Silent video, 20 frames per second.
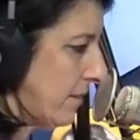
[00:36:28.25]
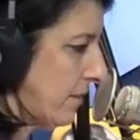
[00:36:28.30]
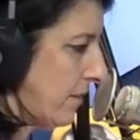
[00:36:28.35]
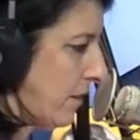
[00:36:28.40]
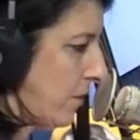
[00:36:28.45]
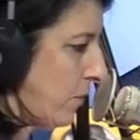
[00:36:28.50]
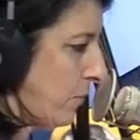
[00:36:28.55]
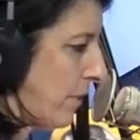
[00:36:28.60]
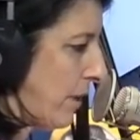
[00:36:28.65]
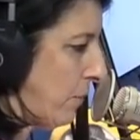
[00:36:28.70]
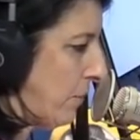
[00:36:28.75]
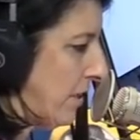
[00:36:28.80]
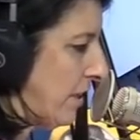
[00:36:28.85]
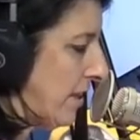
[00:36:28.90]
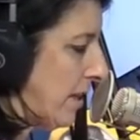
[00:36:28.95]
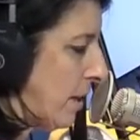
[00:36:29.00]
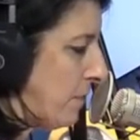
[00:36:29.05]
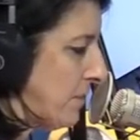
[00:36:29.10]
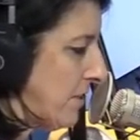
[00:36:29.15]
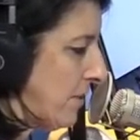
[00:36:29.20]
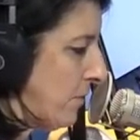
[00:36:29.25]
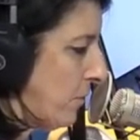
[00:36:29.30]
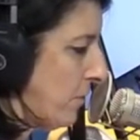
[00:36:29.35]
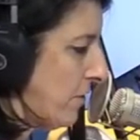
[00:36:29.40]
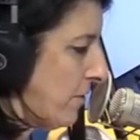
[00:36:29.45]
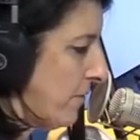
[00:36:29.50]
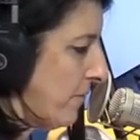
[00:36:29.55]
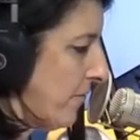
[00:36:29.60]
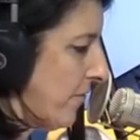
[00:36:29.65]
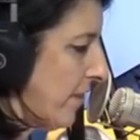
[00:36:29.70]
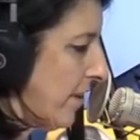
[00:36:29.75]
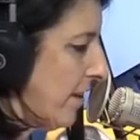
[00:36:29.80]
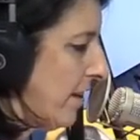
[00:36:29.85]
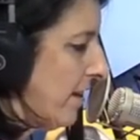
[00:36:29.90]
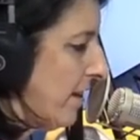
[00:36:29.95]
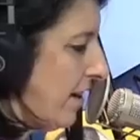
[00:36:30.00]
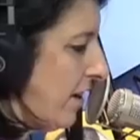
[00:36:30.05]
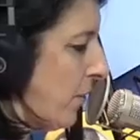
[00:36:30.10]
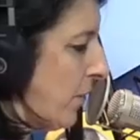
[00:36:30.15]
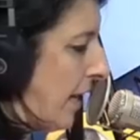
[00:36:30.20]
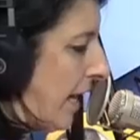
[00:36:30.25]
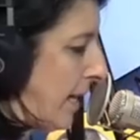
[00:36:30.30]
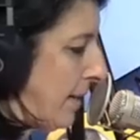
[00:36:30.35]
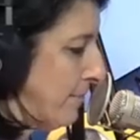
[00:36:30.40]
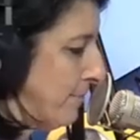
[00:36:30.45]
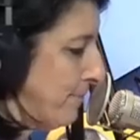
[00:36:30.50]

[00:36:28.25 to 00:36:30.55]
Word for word: Oh, I went in the opposite order. Okay.